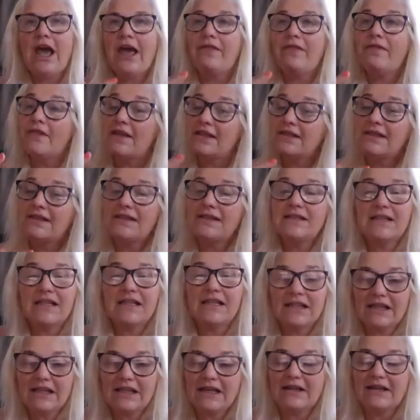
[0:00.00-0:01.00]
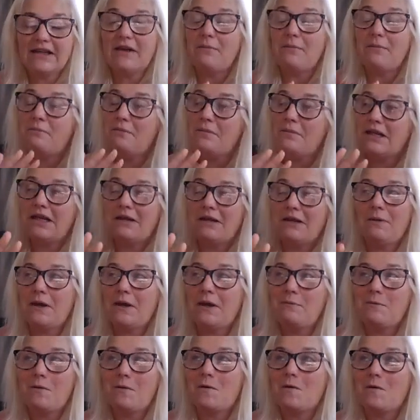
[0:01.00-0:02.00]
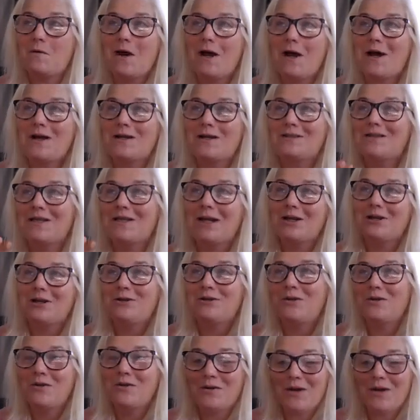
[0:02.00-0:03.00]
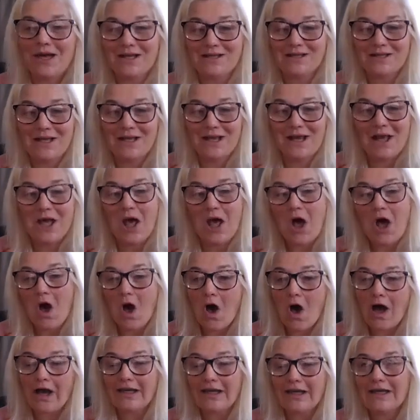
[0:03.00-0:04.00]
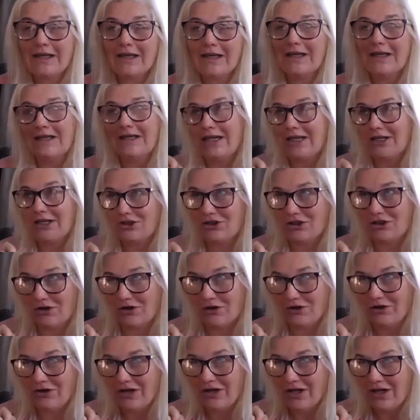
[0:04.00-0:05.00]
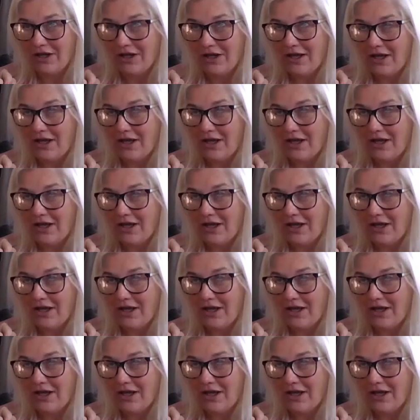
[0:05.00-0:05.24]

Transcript: And this is the thing that many people are selling you as I can connect you,